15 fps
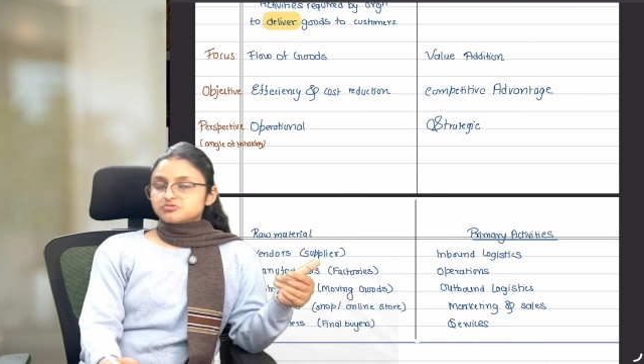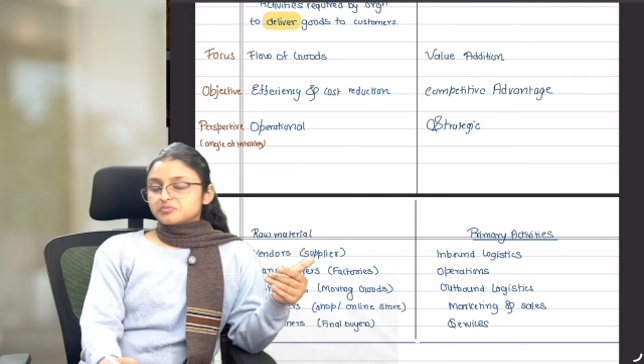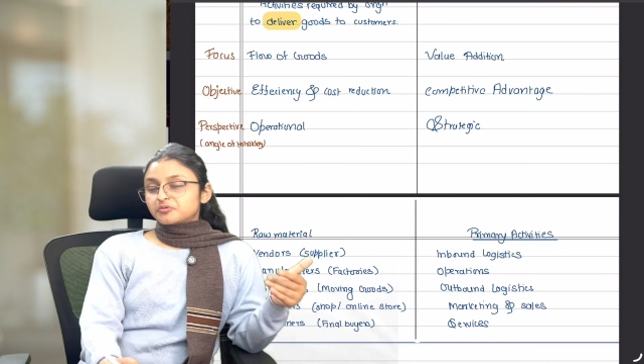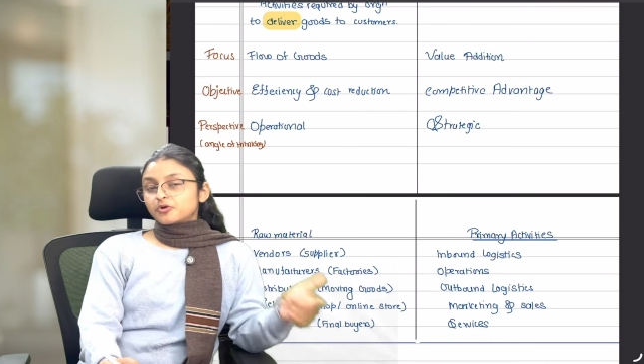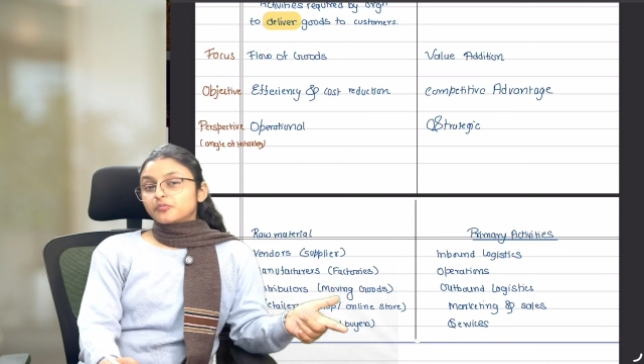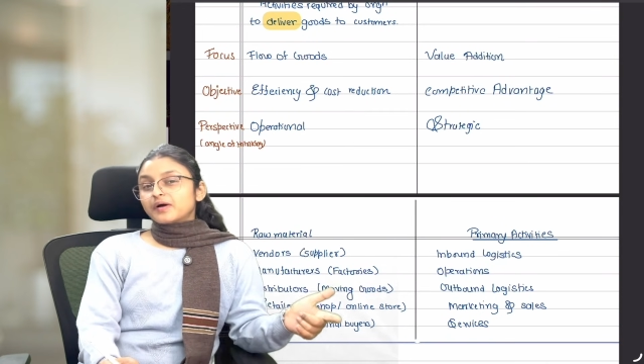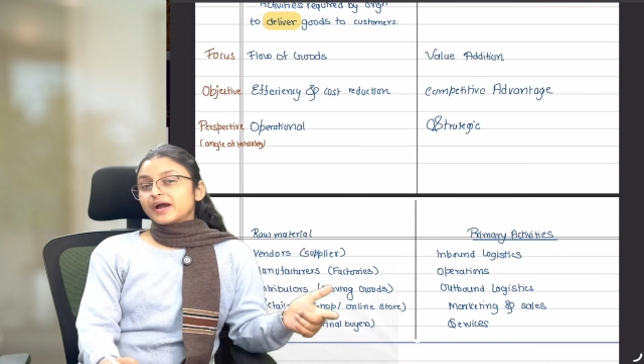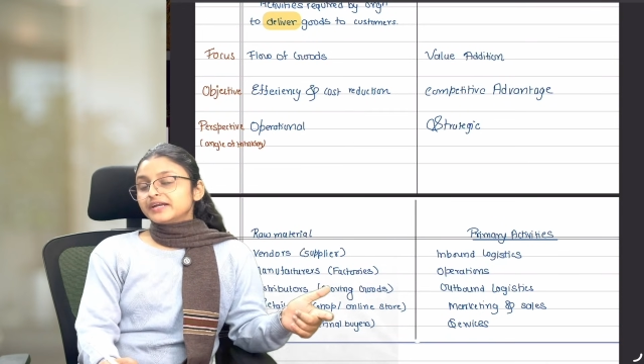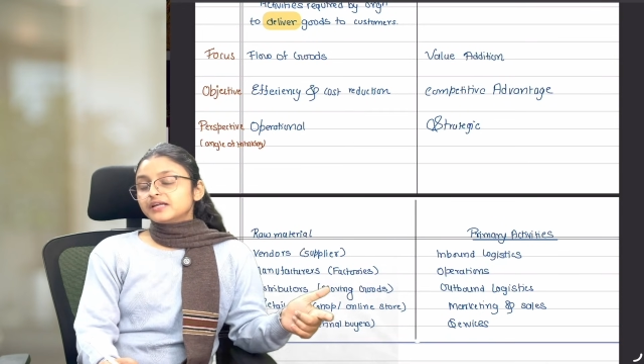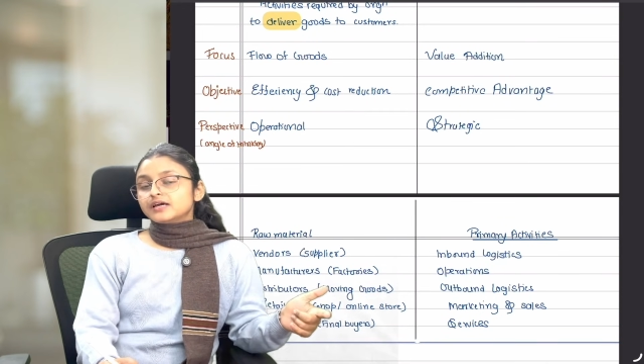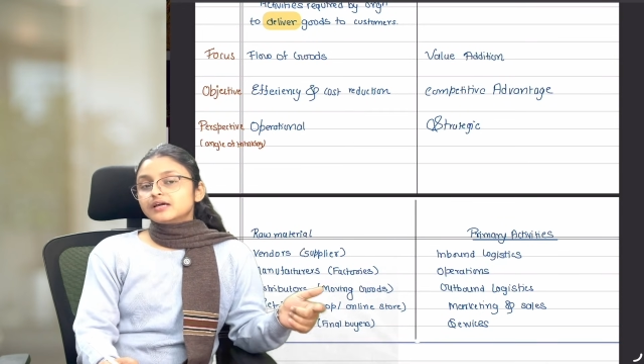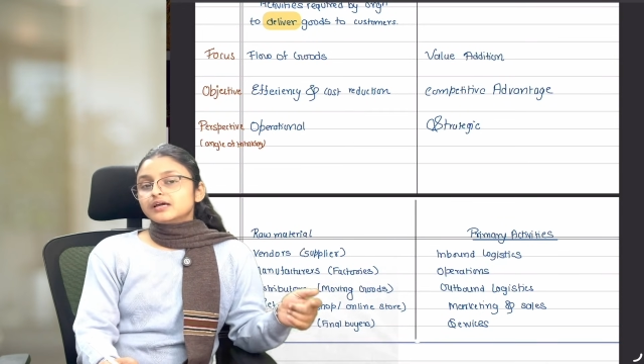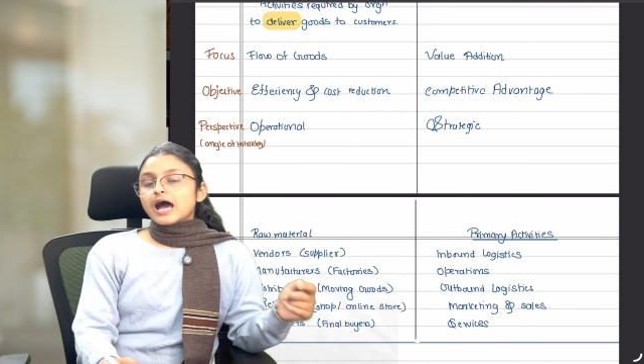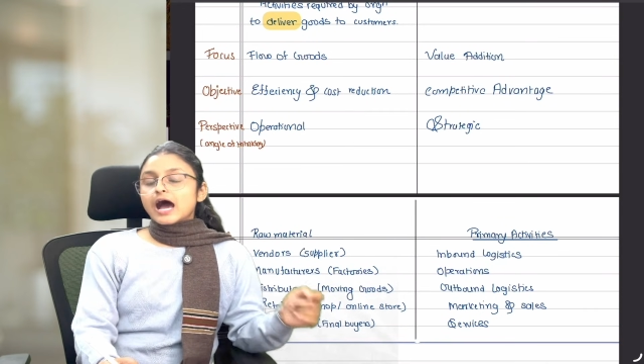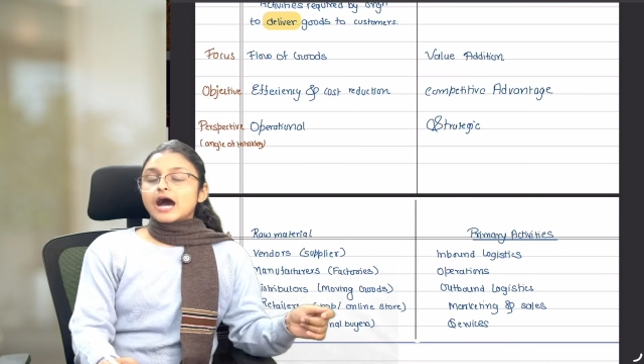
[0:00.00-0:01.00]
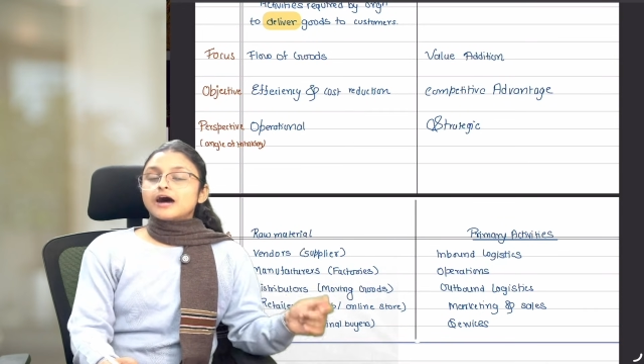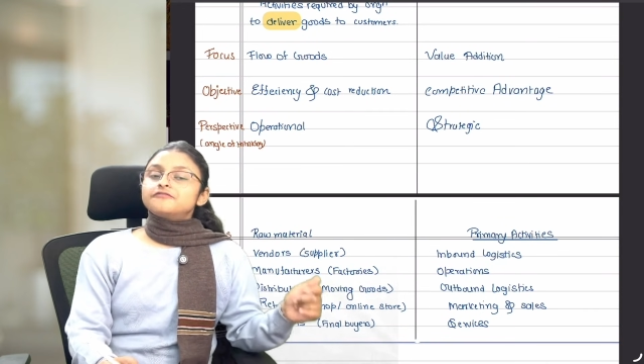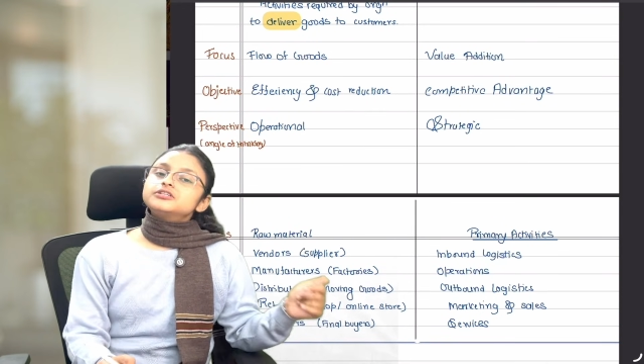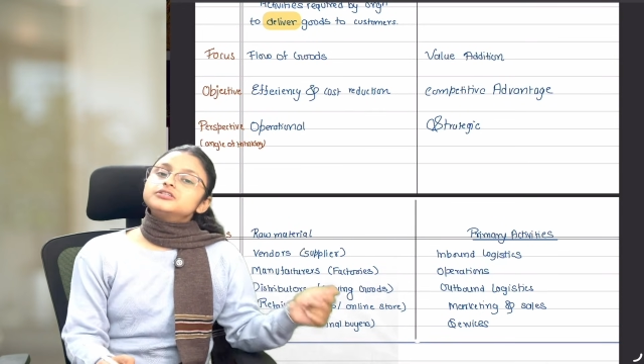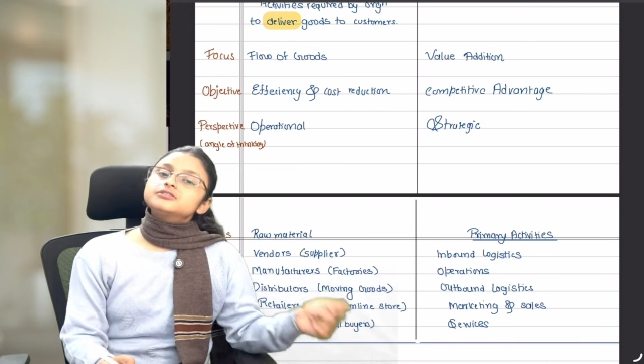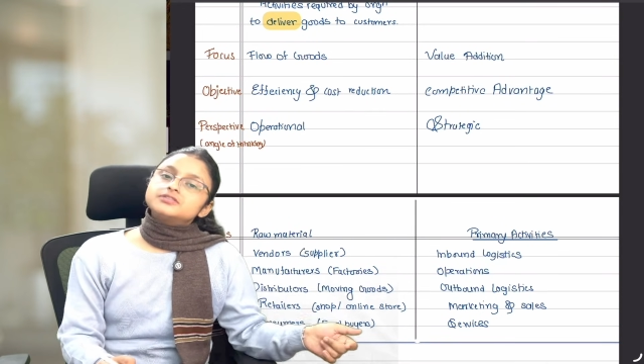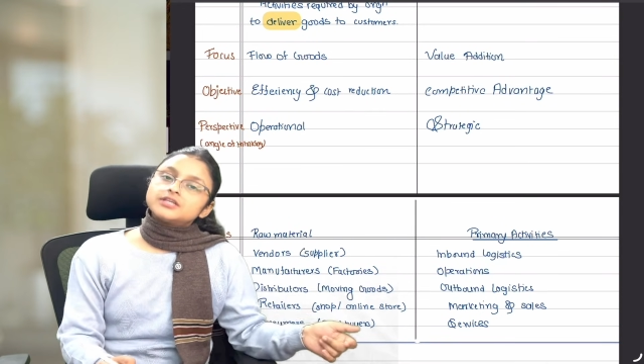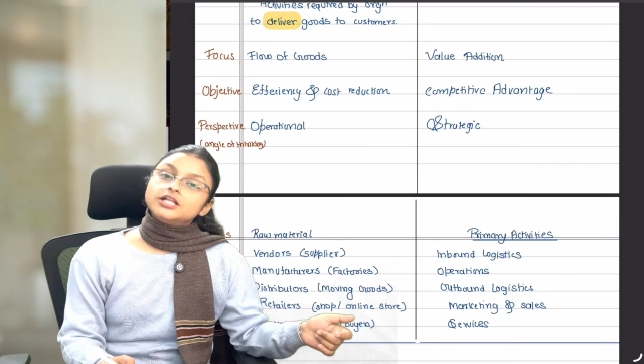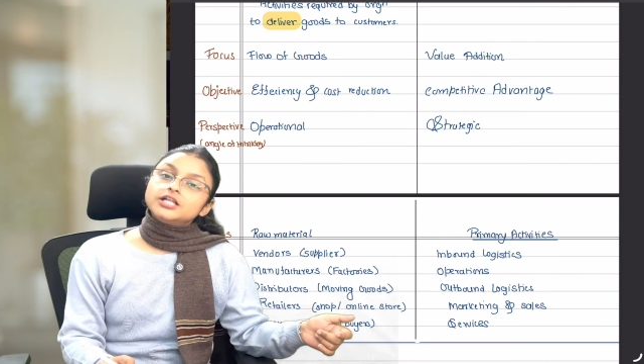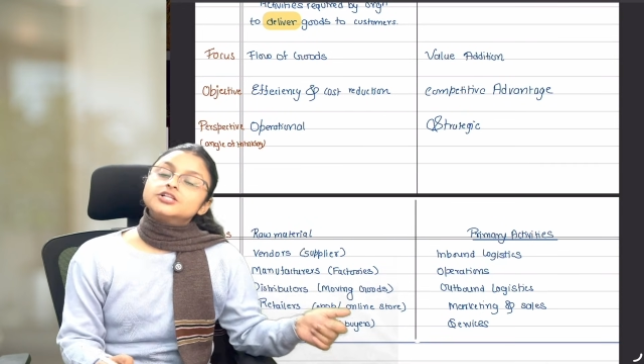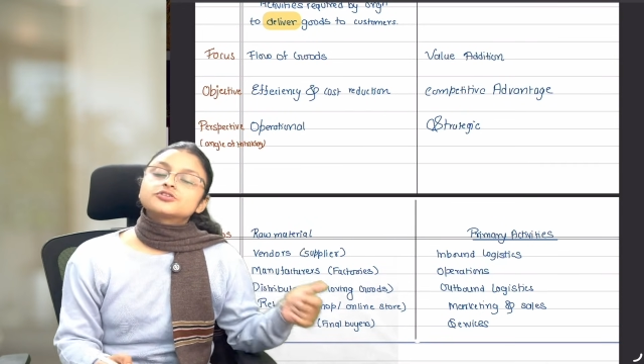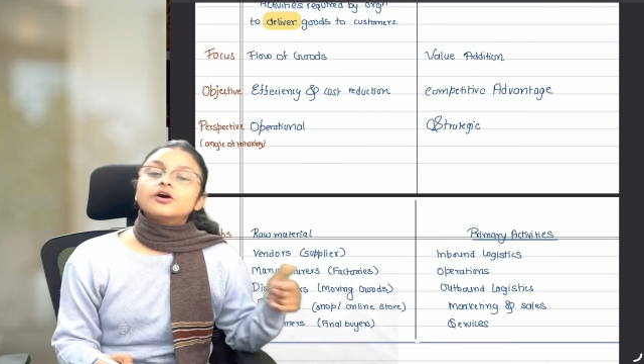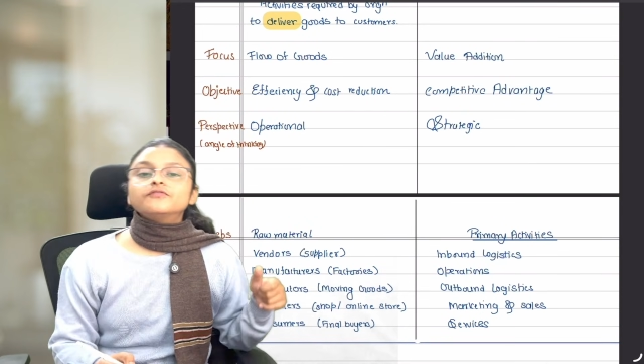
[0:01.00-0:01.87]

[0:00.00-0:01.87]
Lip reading: we provide after sales